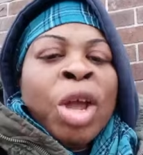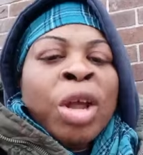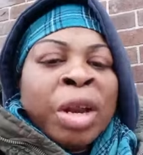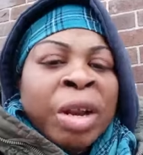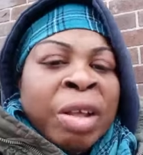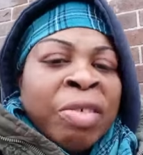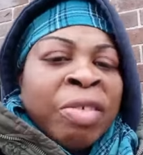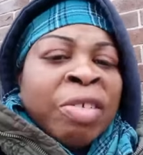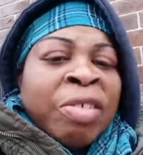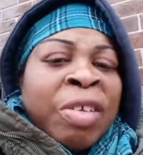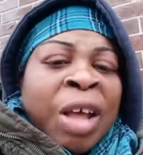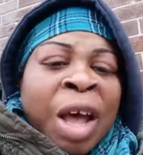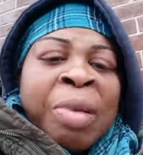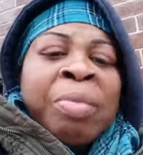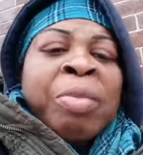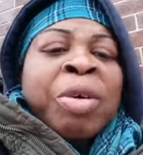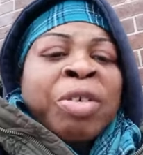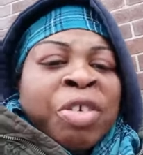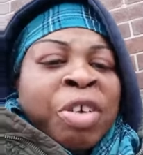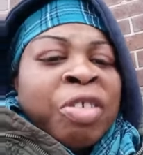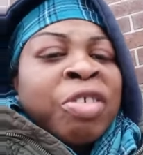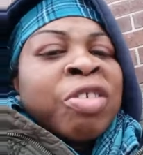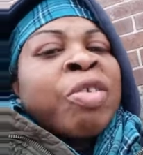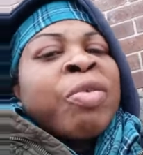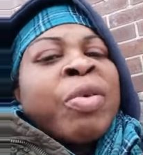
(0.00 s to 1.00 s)
This is hot, but
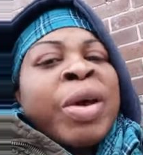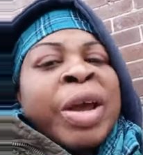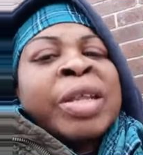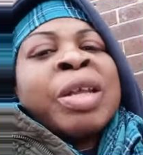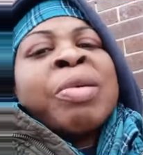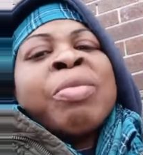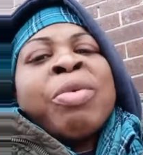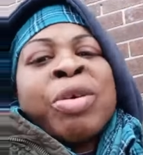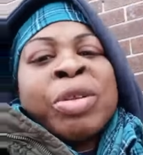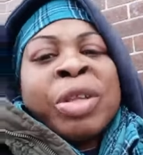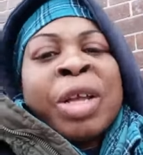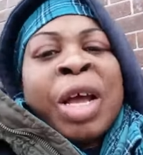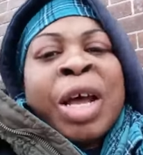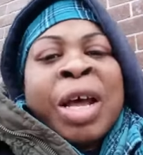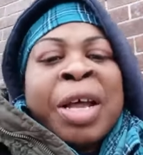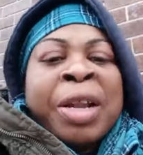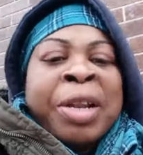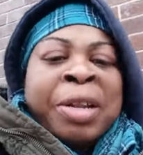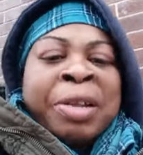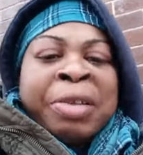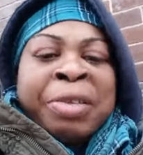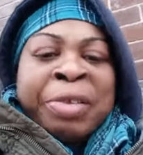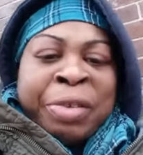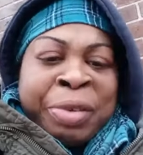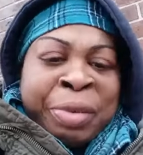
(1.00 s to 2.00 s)
just the right amount of
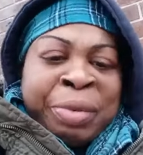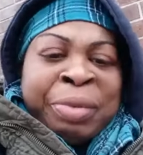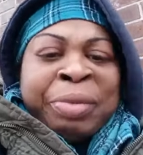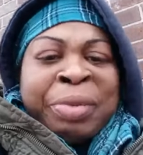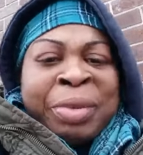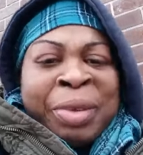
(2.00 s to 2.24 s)
hotness.